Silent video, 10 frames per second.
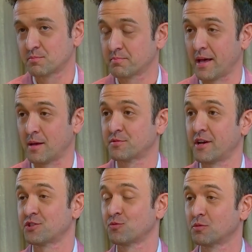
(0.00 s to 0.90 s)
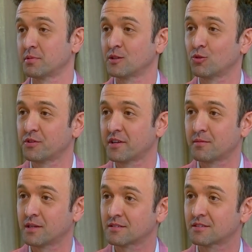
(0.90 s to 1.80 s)
as perhaps fashion would be, or
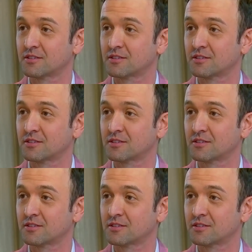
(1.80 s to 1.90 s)
thereabouts.